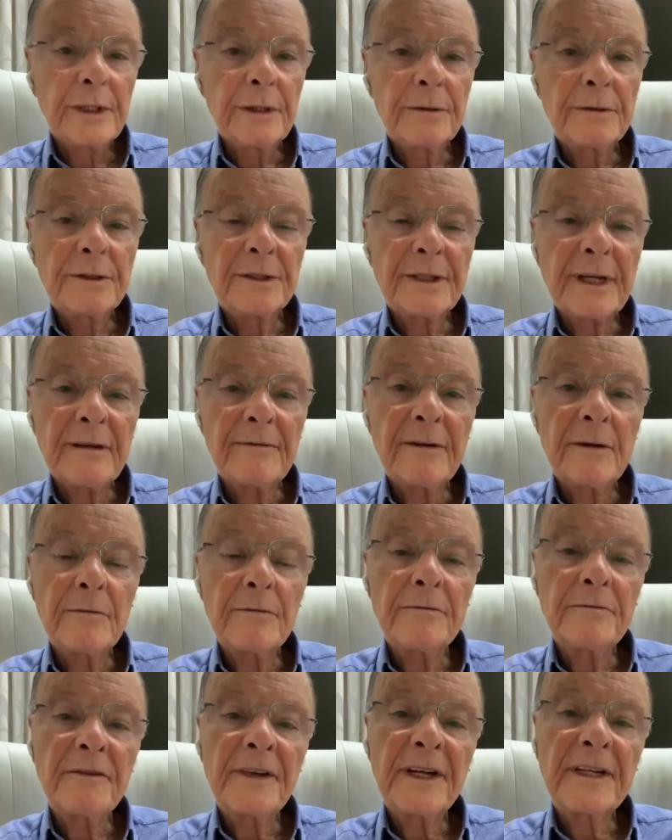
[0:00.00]
So I
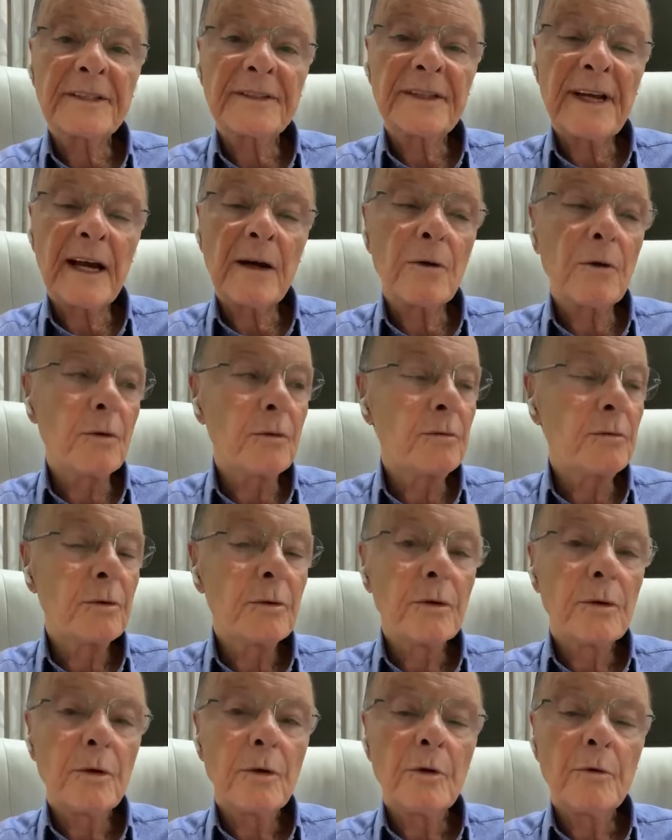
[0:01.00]
was talking
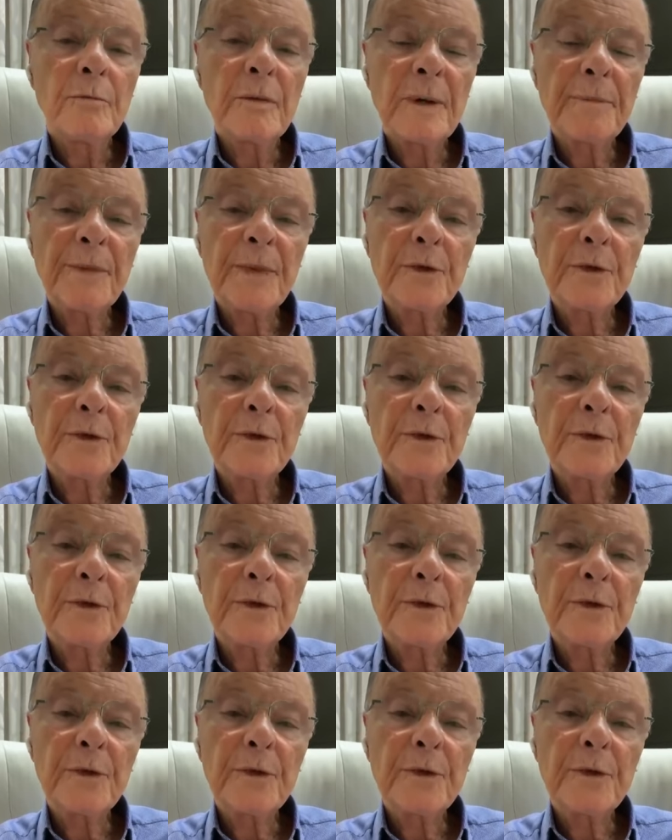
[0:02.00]
to